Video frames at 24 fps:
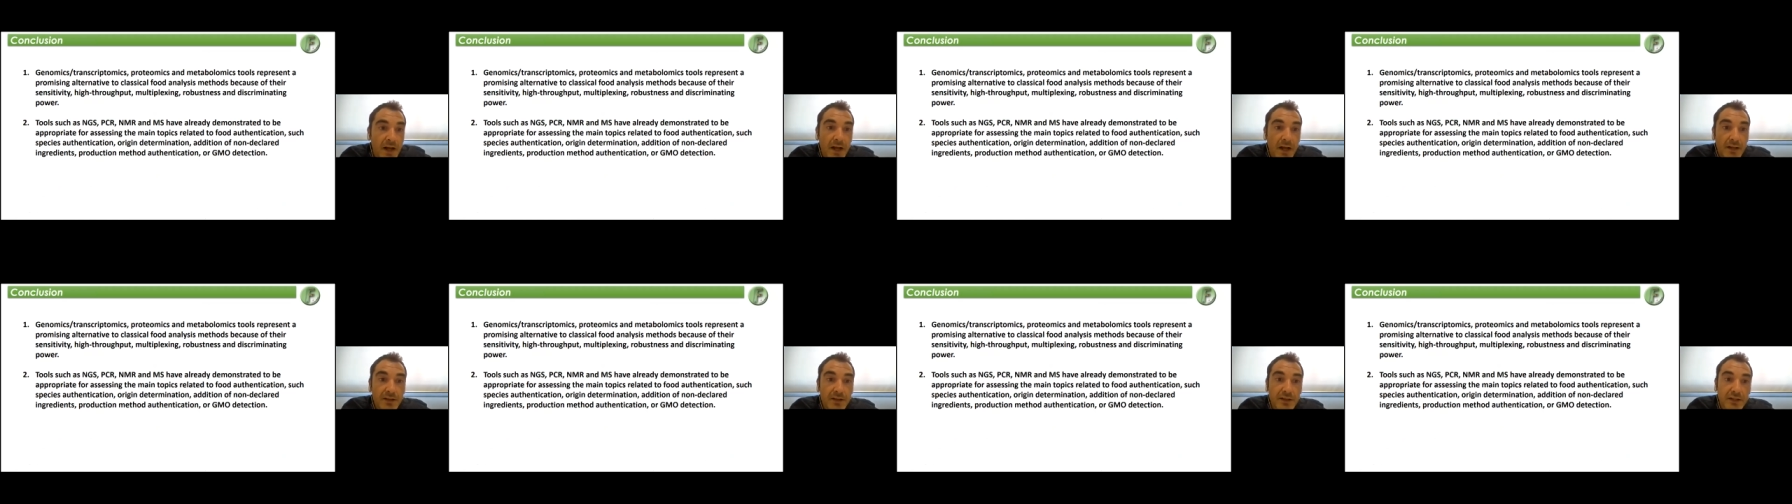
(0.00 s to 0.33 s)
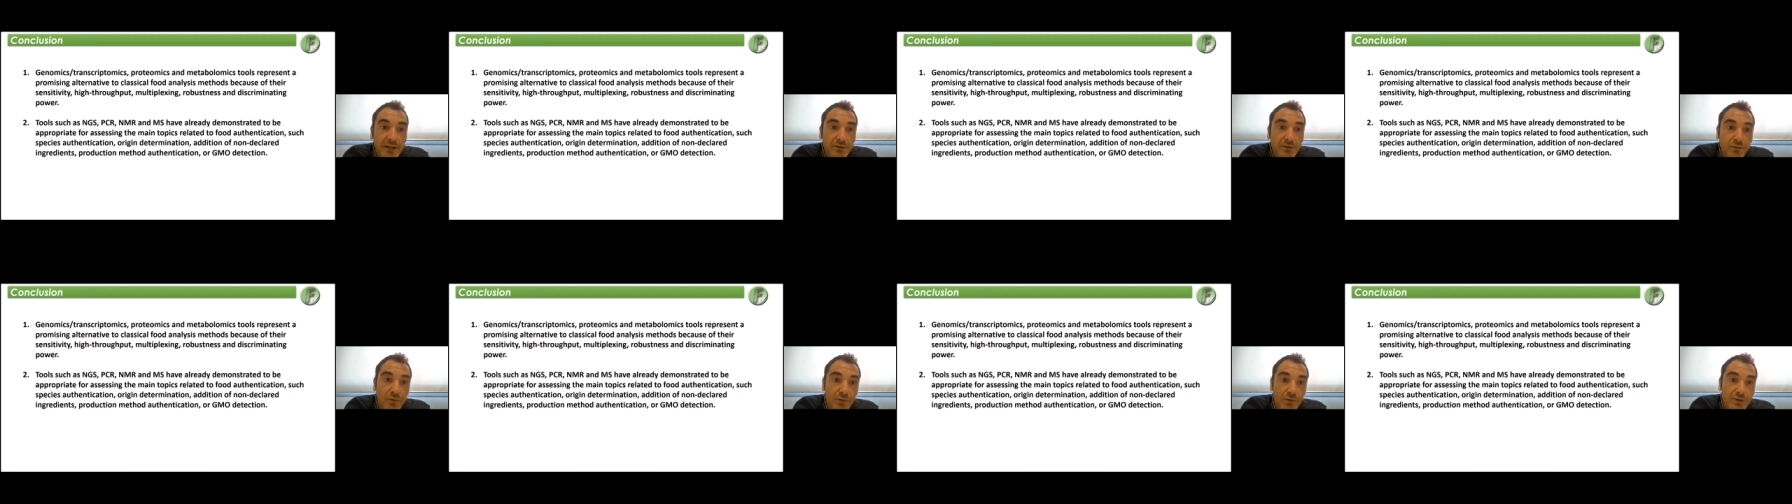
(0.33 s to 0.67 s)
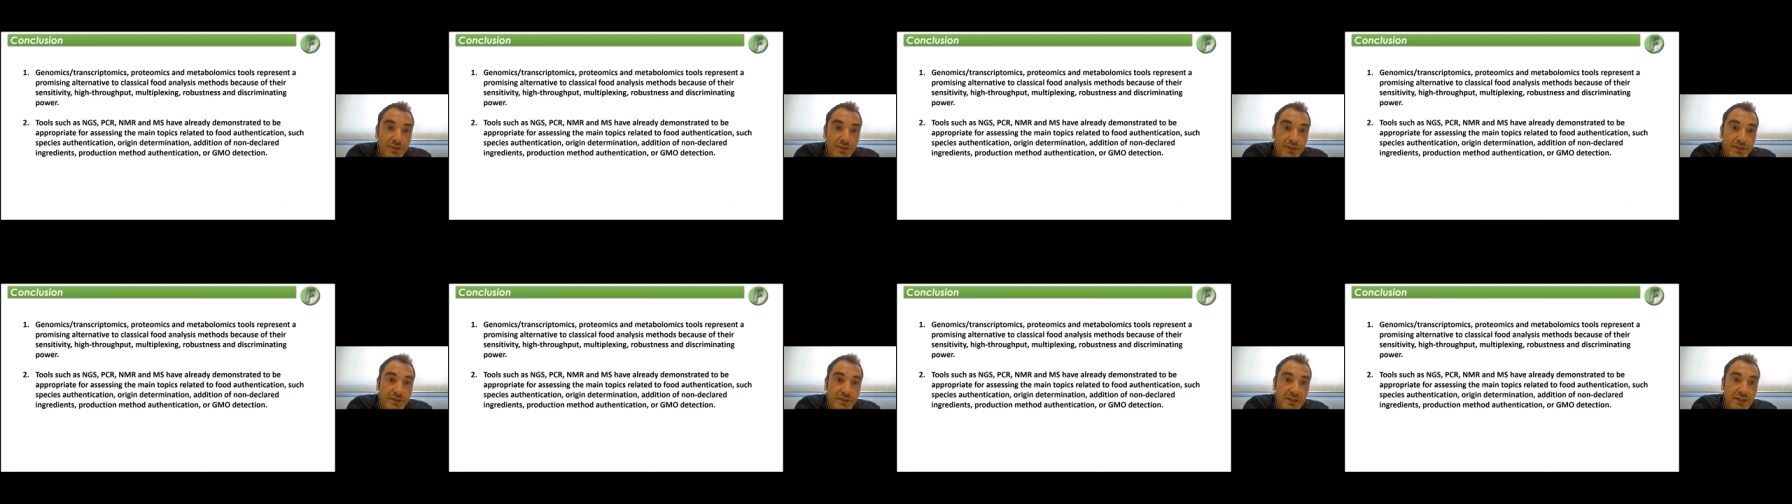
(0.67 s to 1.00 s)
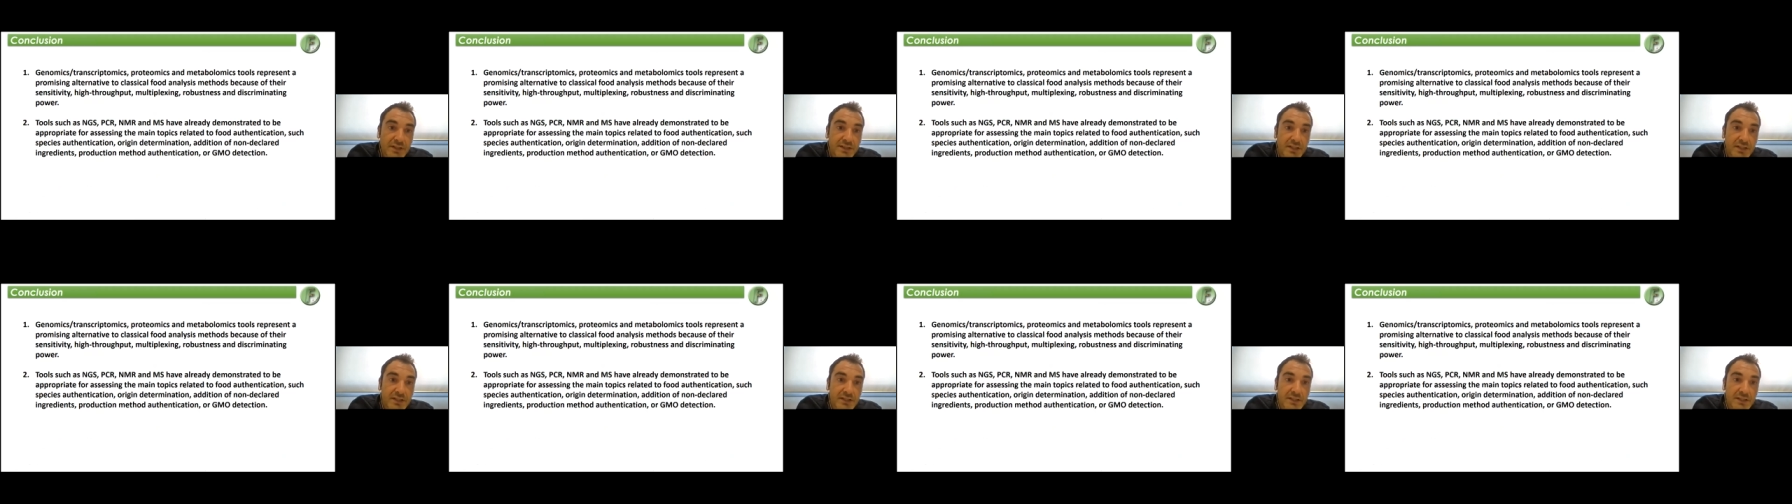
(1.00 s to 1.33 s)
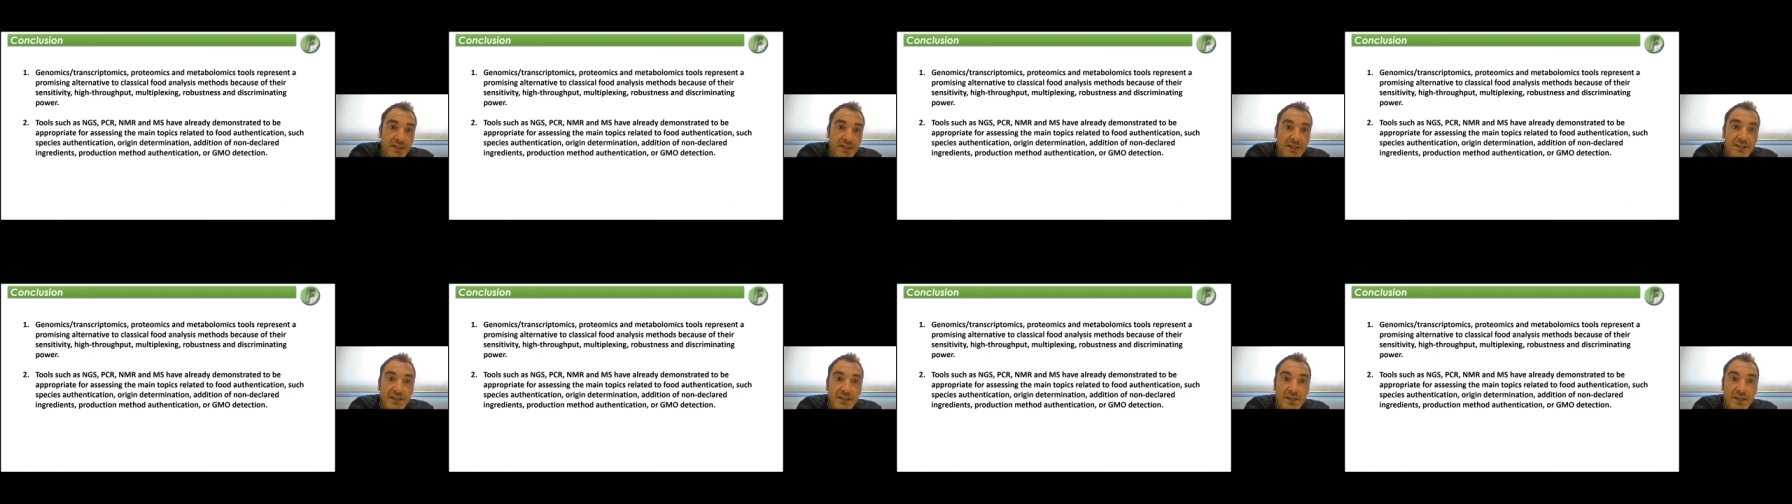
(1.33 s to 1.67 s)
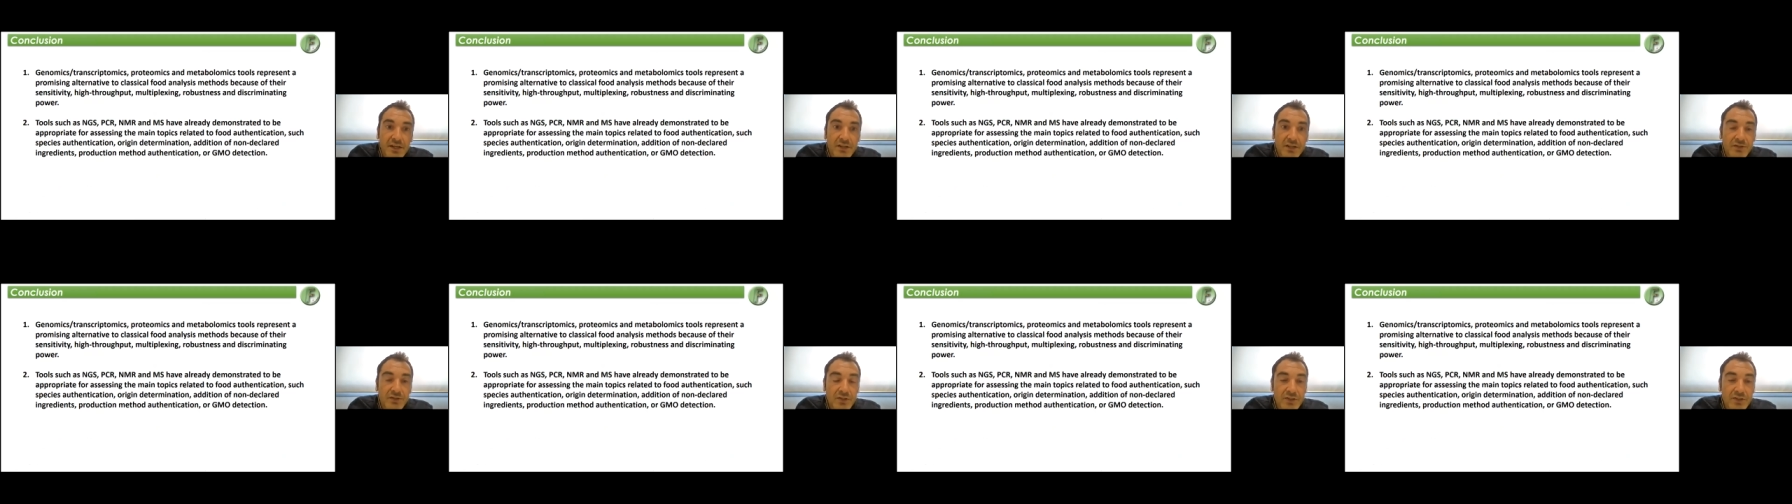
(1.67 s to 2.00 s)
And the tools such as next
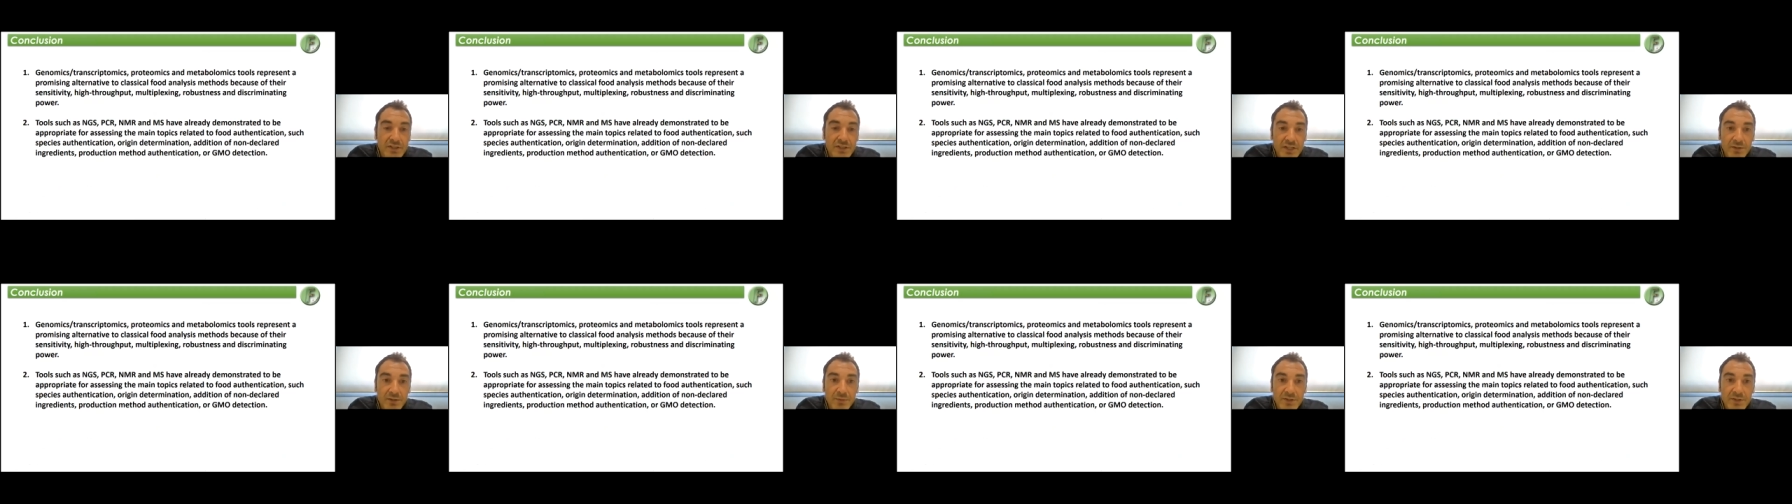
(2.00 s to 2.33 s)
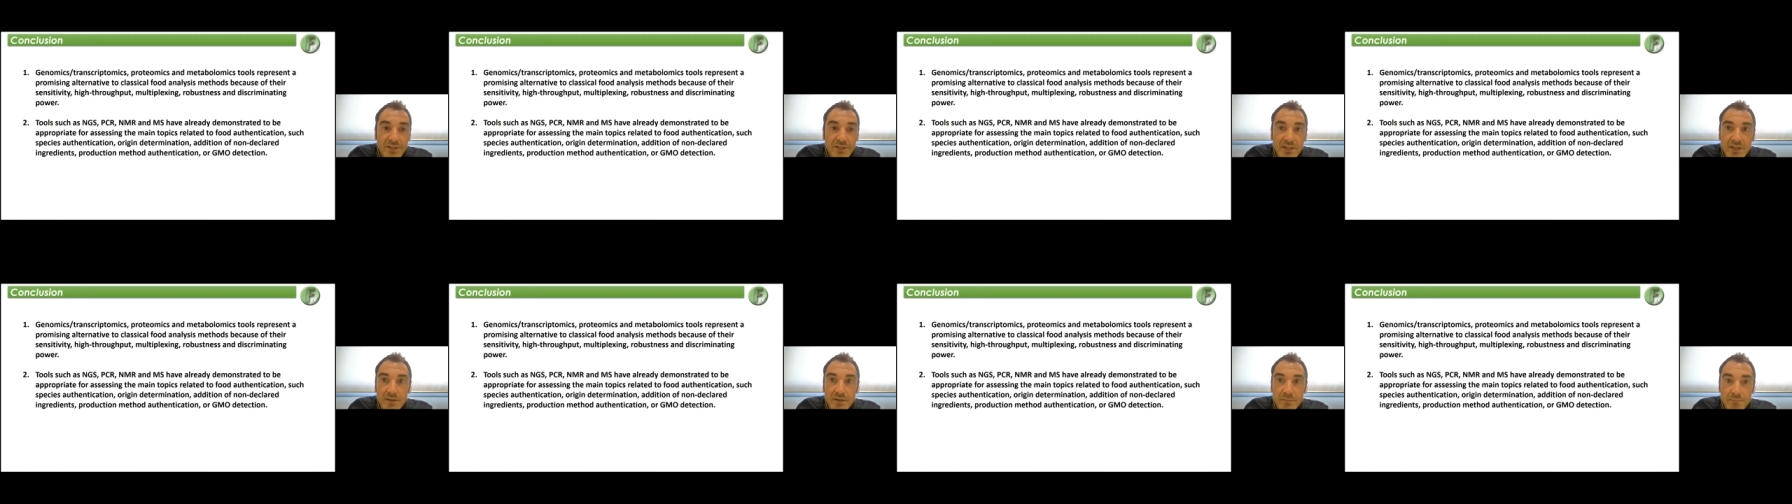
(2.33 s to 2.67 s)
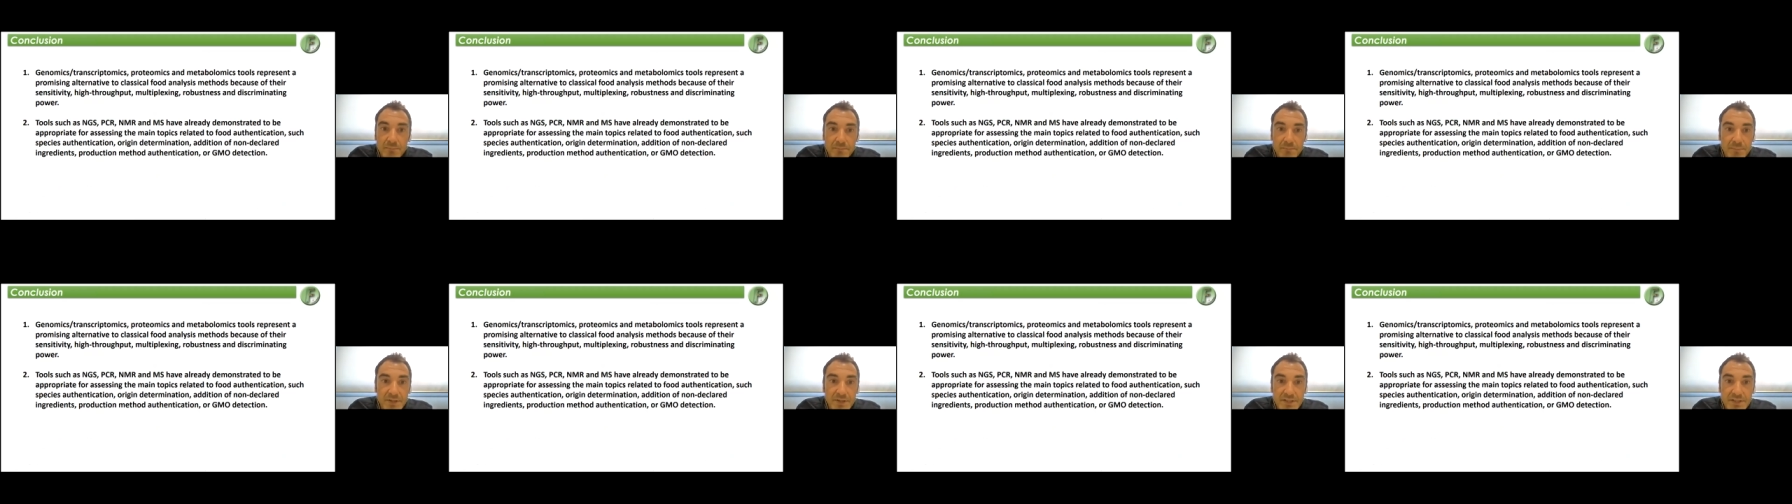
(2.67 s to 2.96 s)
generation sequencing,